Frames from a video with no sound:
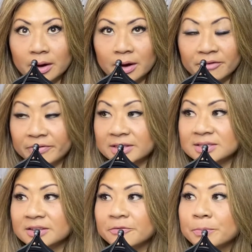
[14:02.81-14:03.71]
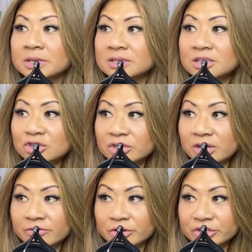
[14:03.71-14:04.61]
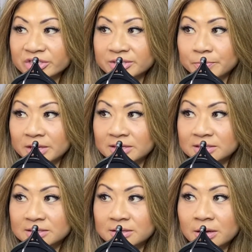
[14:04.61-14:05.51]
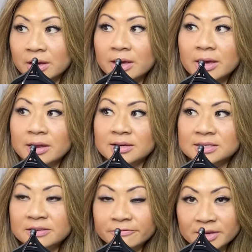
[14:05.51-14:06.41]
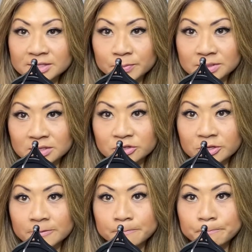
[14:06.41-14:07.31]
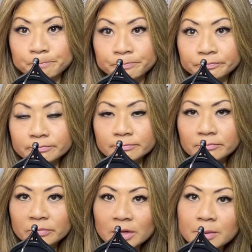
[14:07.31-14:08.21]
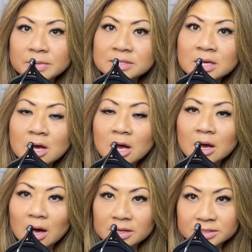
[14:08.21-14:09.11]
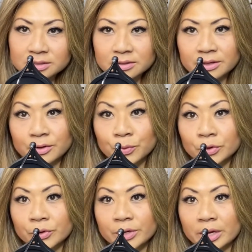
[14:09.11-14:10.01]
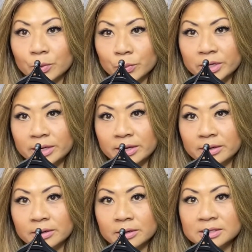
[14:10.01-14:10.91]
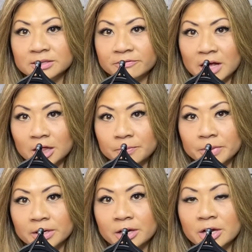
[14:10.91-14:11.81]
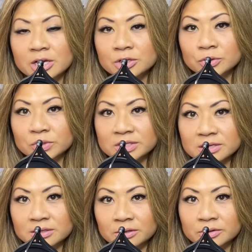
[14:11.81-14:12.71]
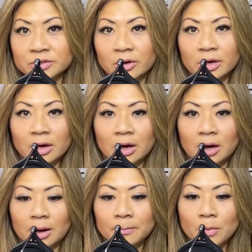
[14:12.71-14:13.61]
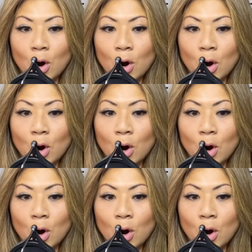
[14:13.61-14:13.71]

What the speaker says: offensive position versus being in a defense position. That means constantly learning, reading, developing new skills, being